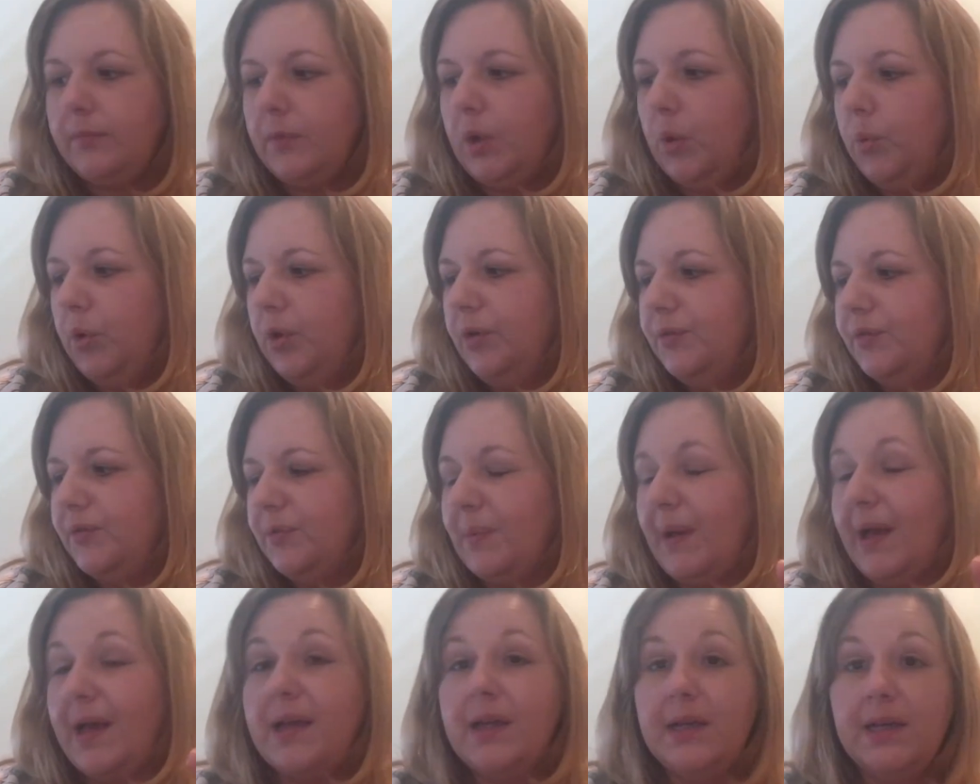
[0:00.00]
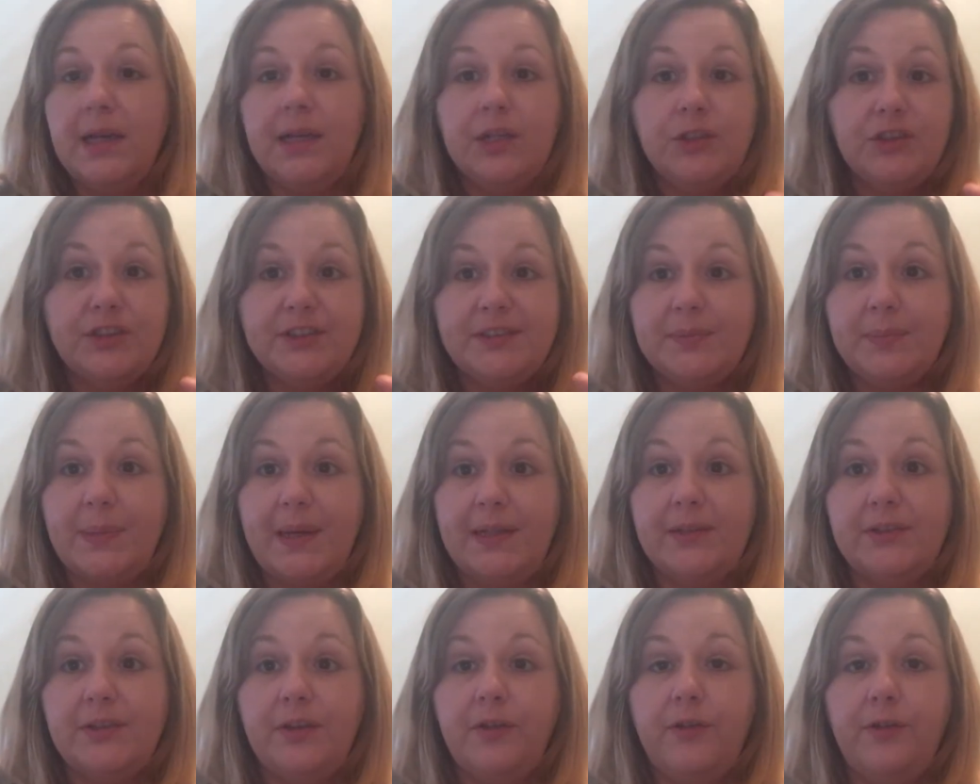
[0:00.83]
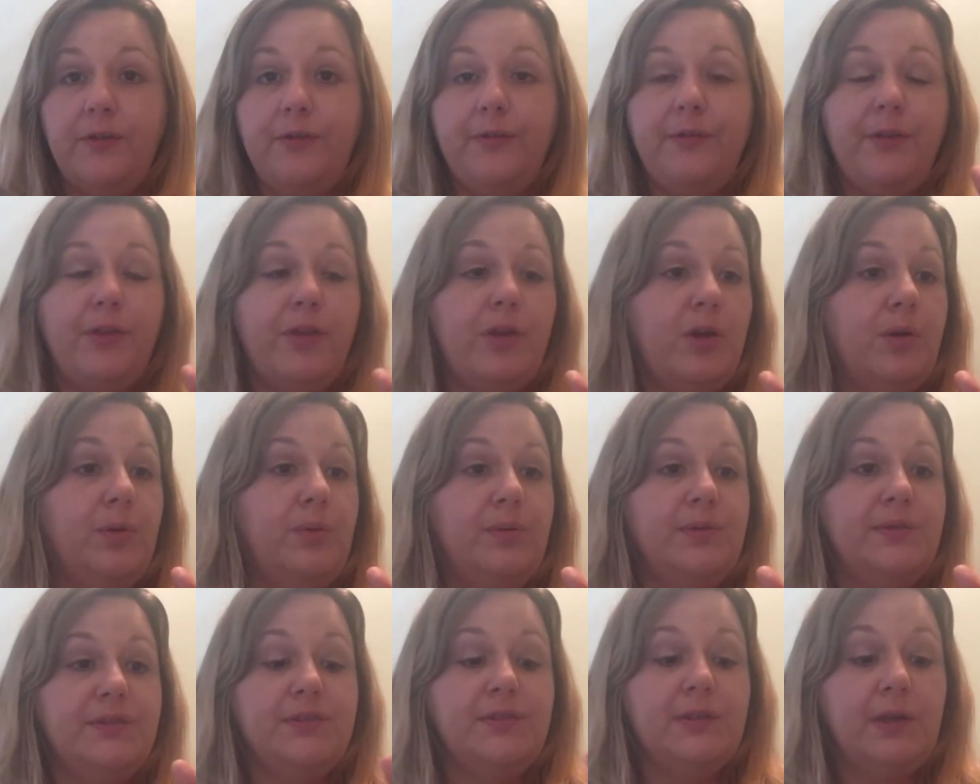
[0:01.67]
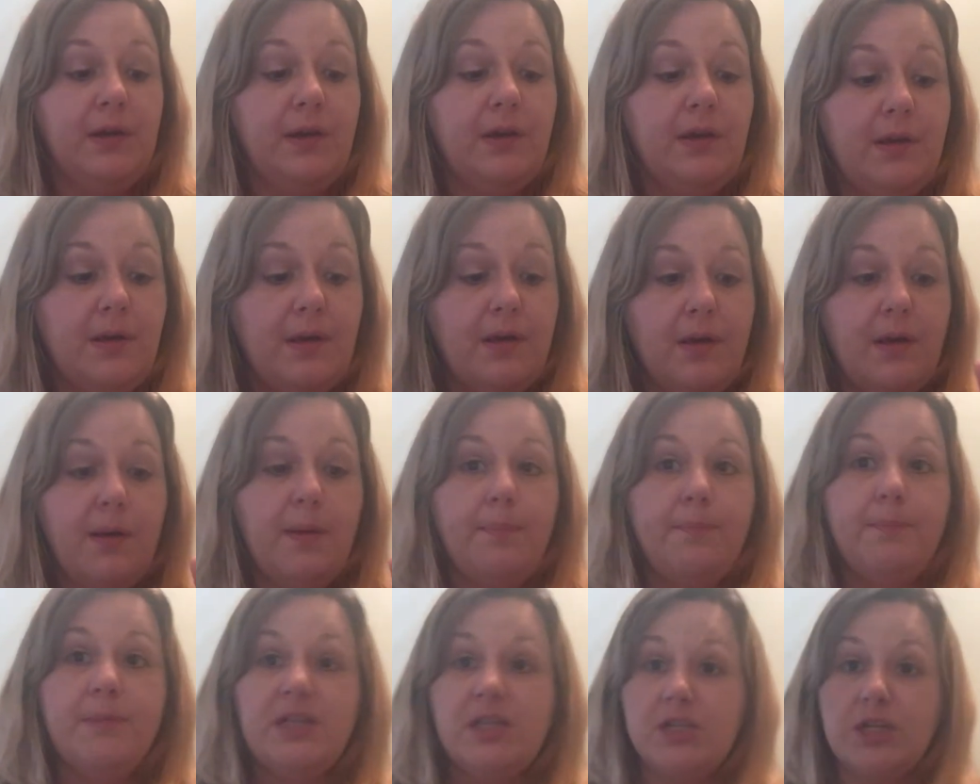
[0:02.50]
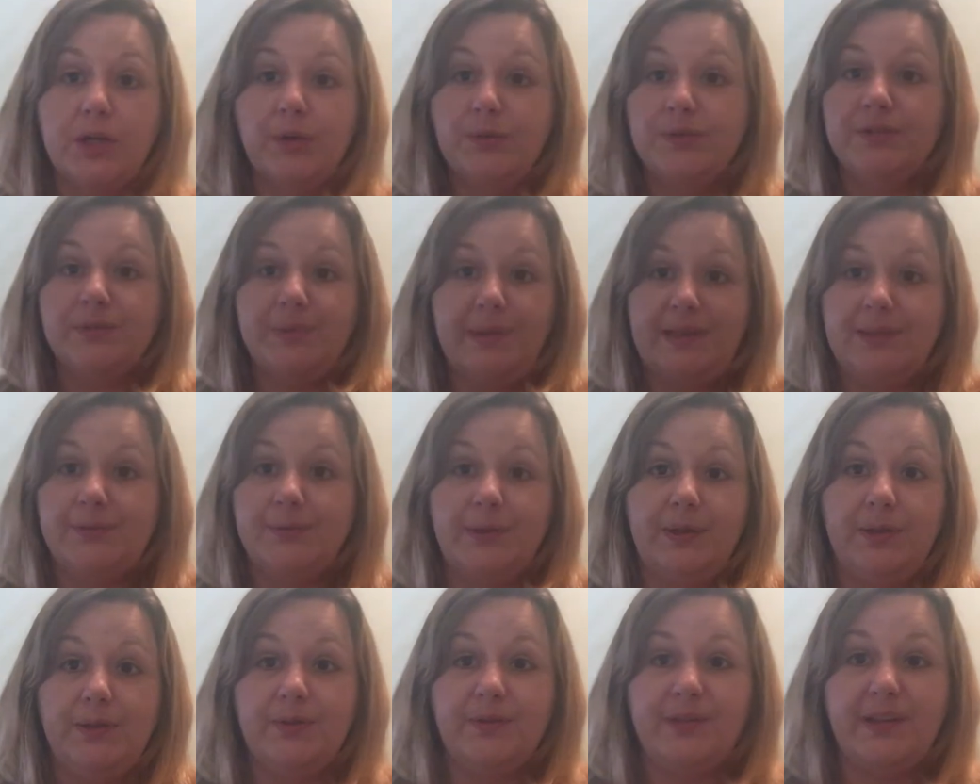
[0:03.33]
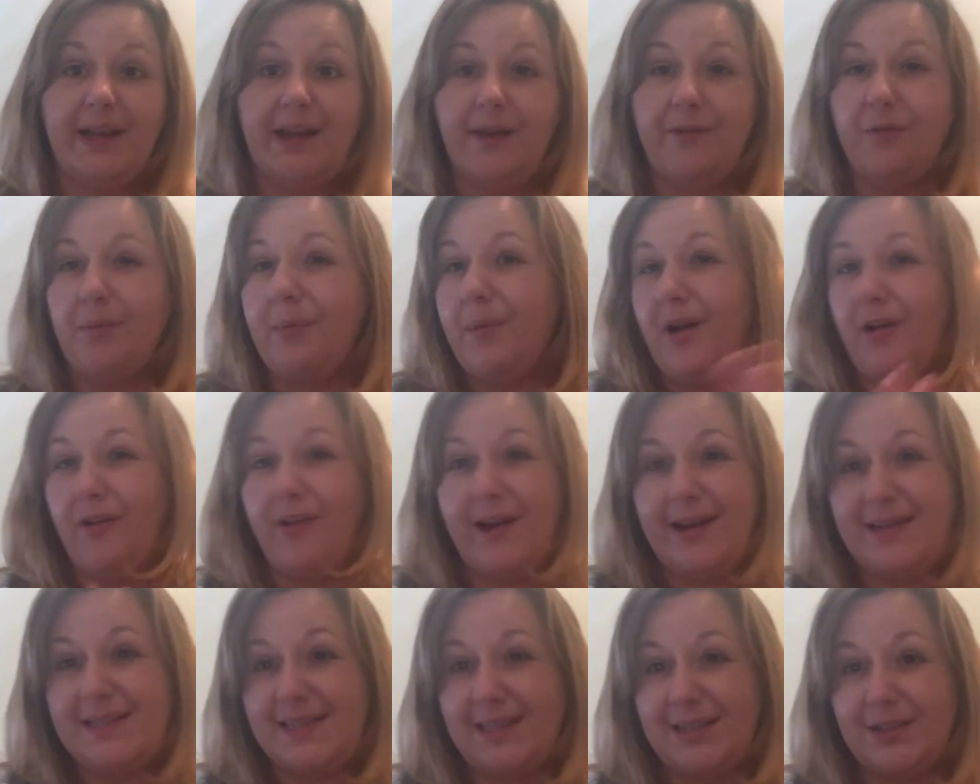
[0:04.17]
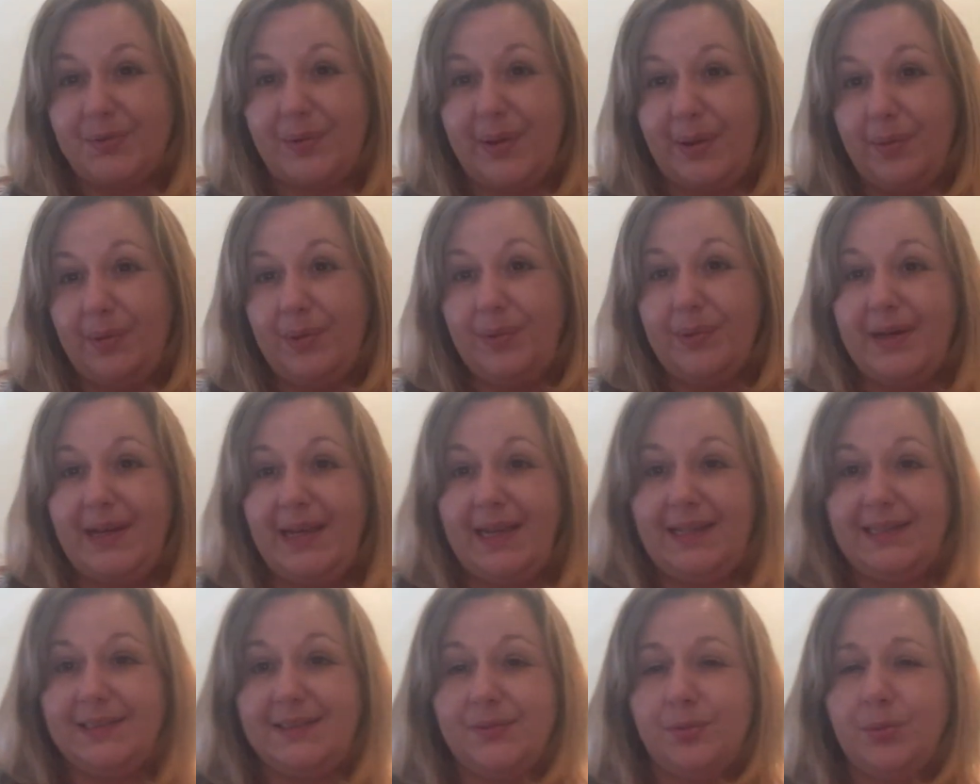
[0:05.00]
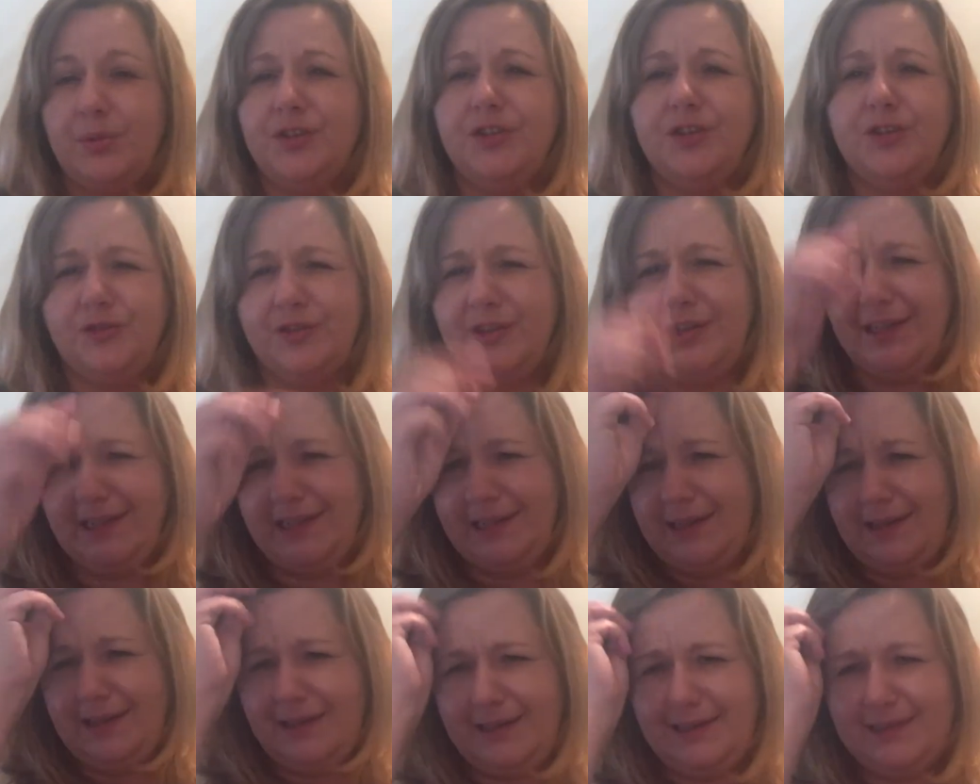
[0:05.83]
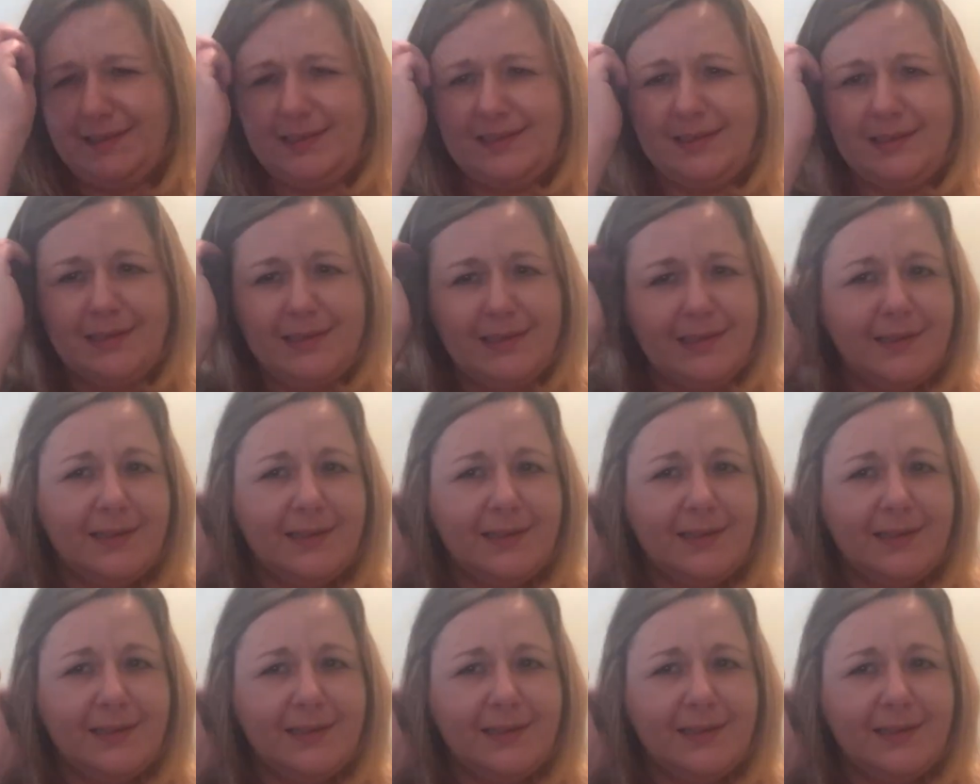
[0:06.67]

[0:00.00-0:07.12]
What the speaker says: What you can smell, it just smells of those Minto sweets we used to get from our granddad when we were kids, which is really nice.